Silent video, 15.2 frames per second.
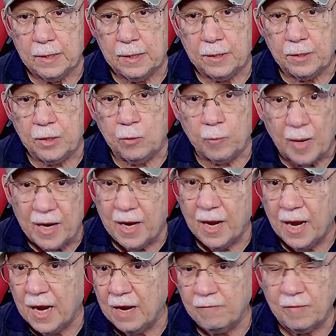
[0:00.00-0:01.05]
you may
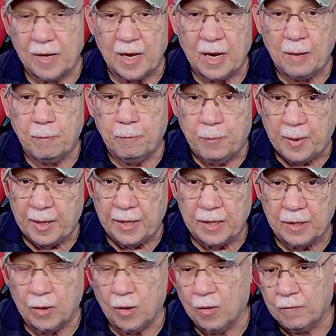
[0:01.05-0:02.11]
have a
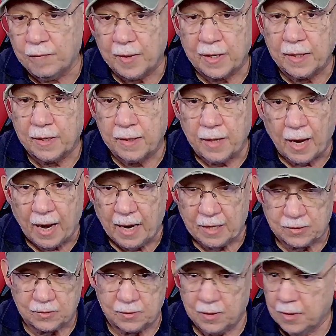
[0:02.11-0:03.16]
bit of a
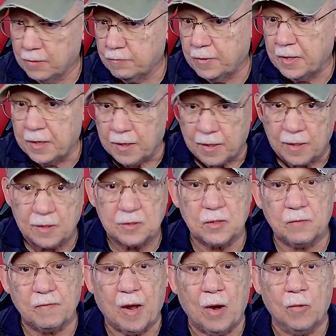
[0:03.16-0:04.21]
cast regardless
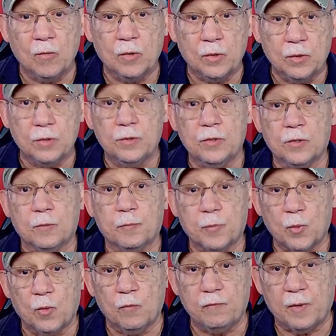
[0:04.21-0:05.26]
of how good your
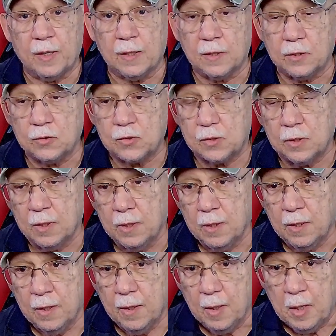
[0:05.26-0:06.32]
profile is
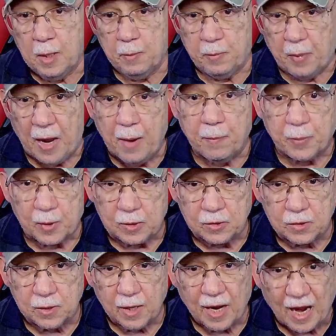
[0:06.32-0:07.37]

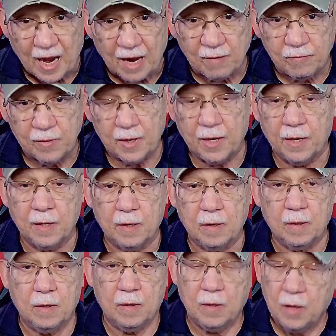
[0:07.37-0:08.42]
papers have a
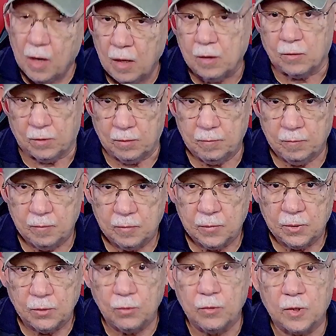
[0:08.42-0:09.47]
color
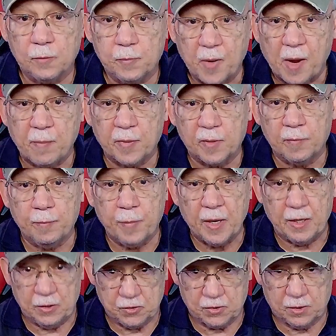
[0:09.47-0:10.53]
to their paper
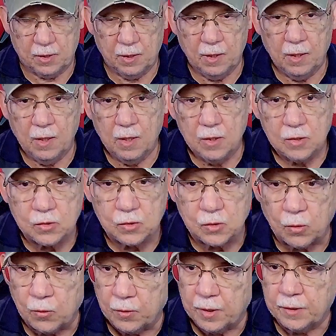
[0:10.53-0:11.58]
base.
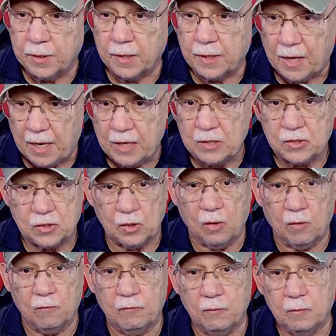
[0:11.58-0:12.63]
So in the case of